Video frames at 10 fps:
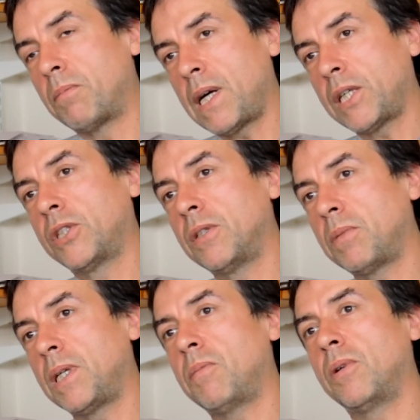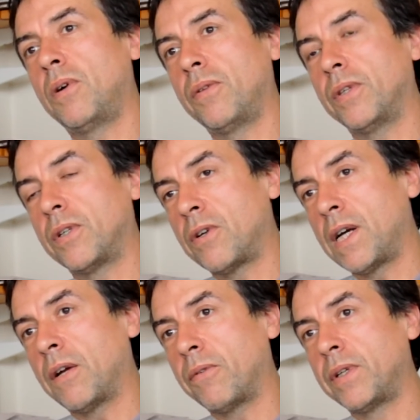the passionate people on the
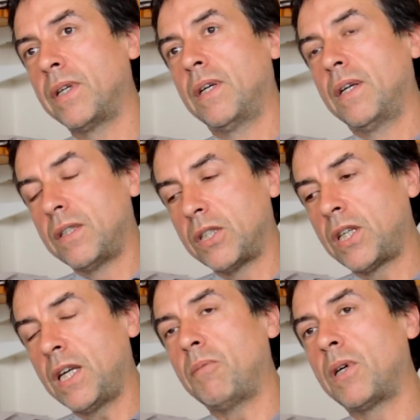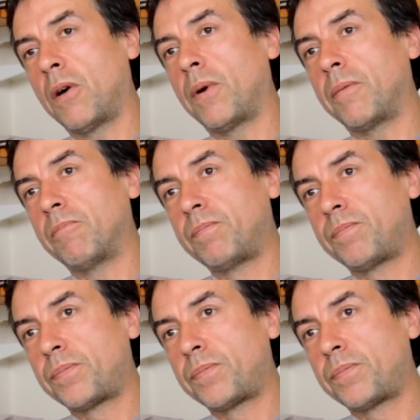ground to keep going.